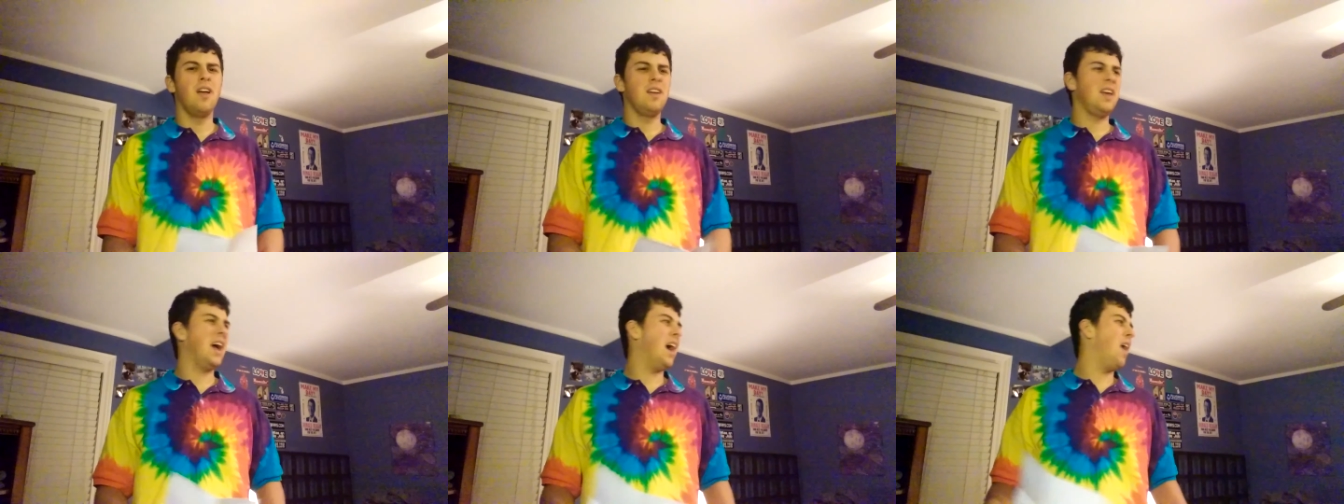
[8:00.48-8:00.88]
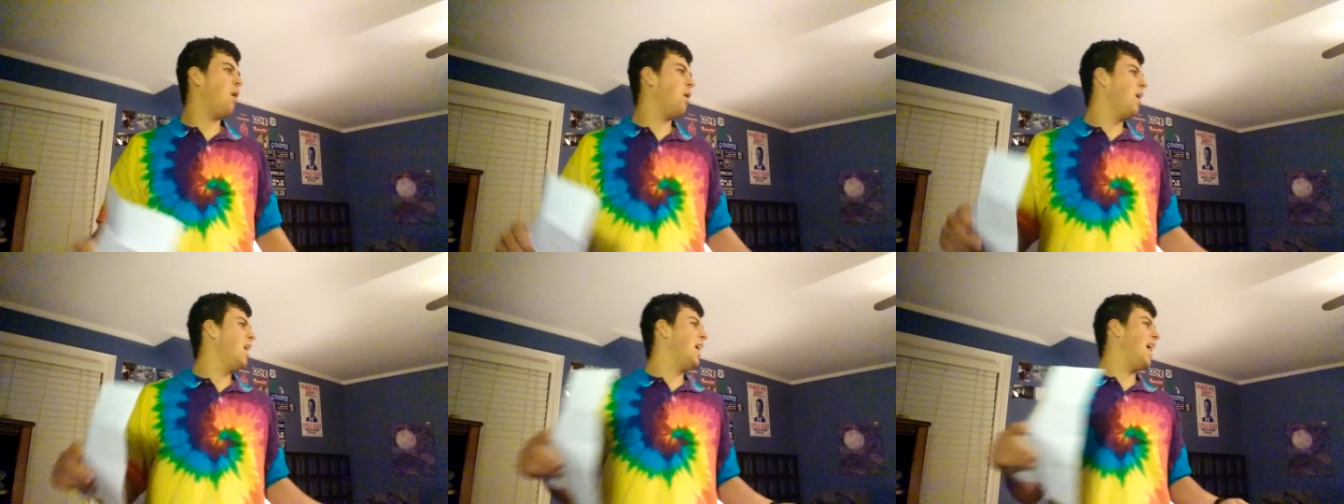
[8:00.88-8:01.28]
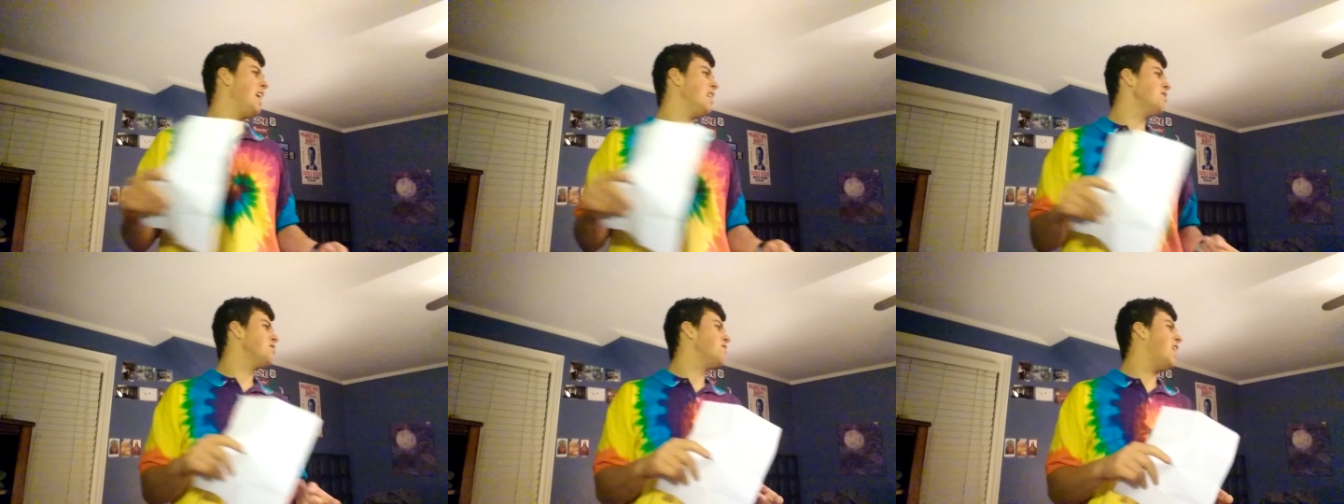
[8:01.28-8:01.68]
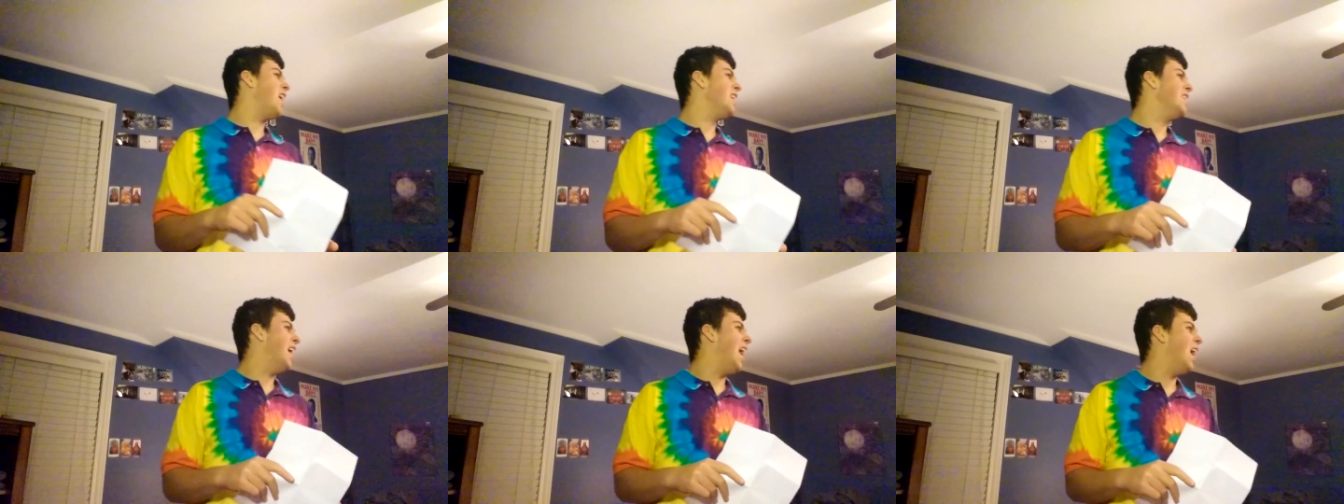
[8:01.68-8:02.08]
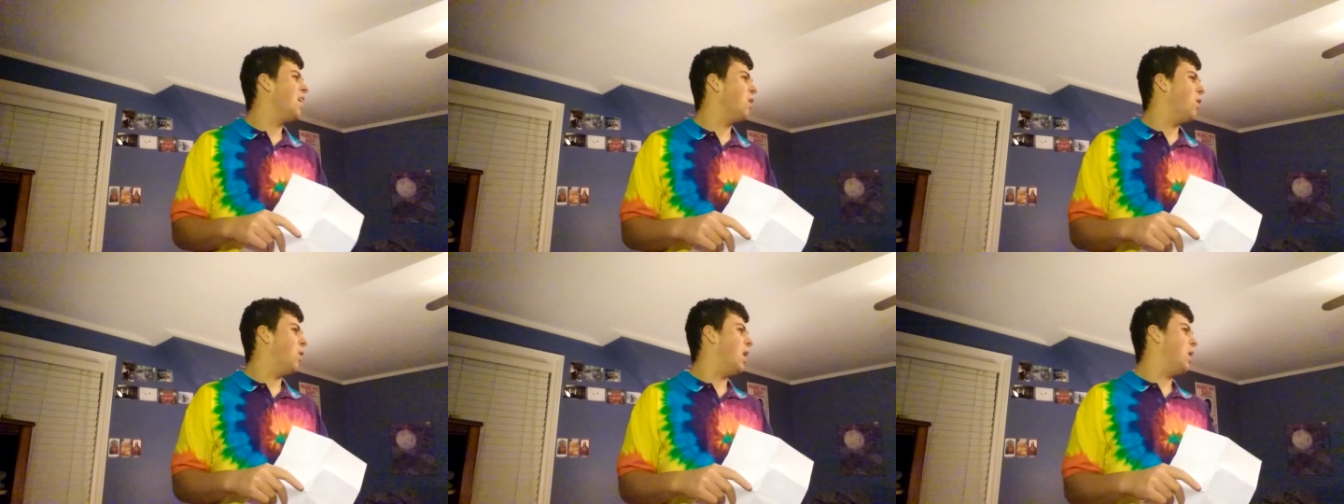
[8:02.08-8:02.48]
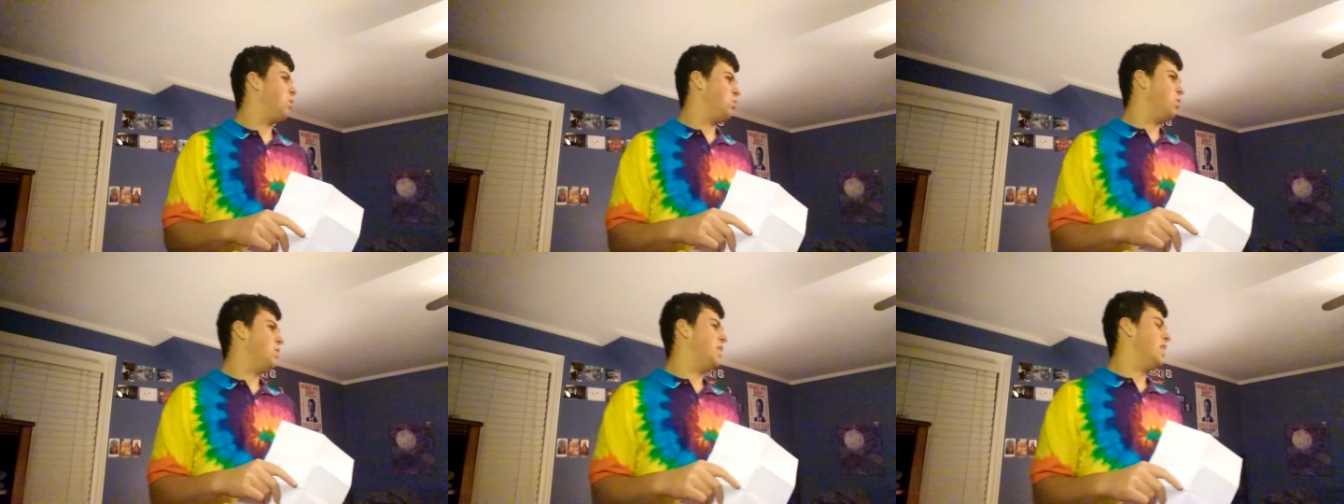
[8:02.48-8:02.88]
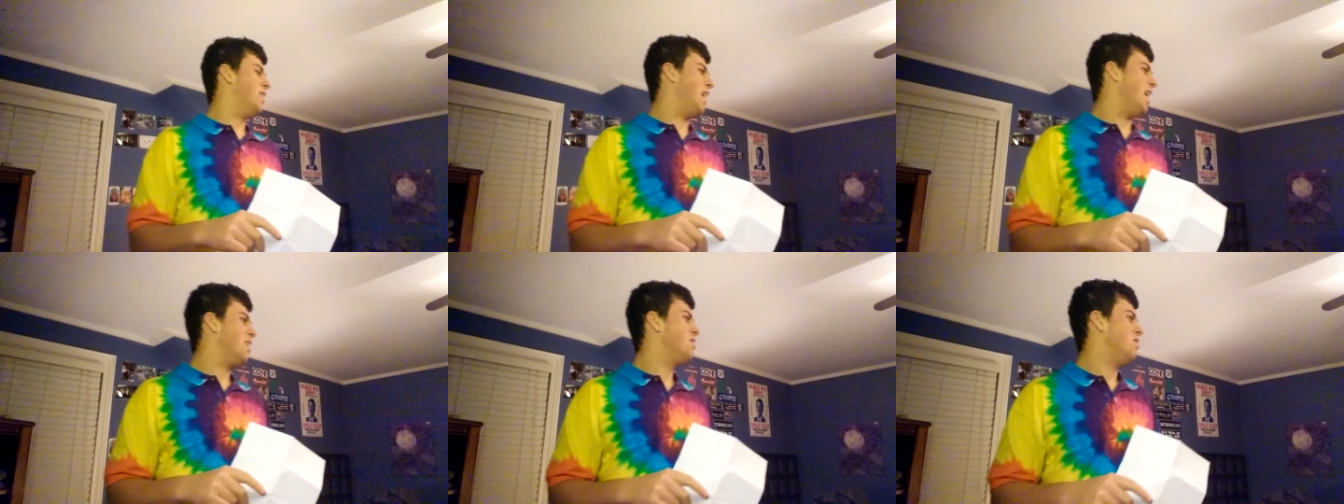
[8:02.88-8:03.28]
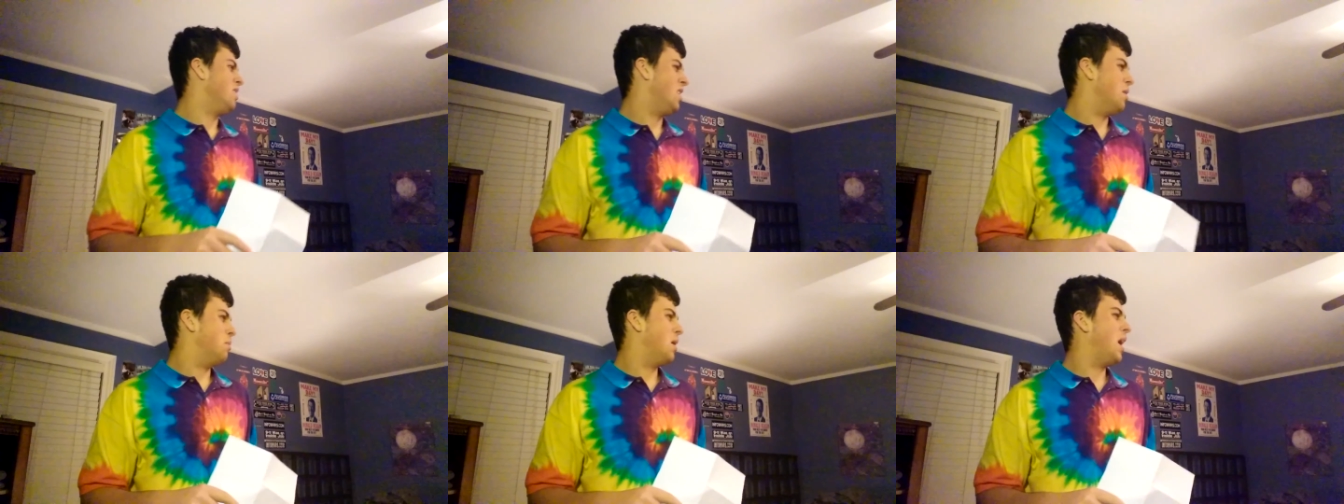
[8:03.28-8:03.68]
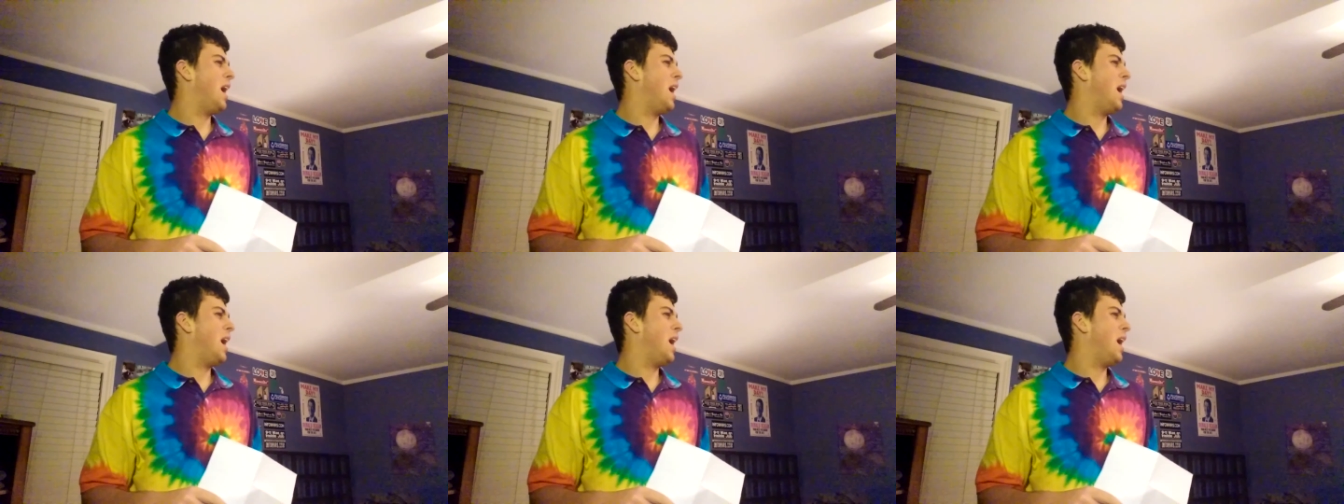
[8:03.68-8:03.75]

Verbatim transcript: Yeah, how, ask Fandango how good the dancing gimmick.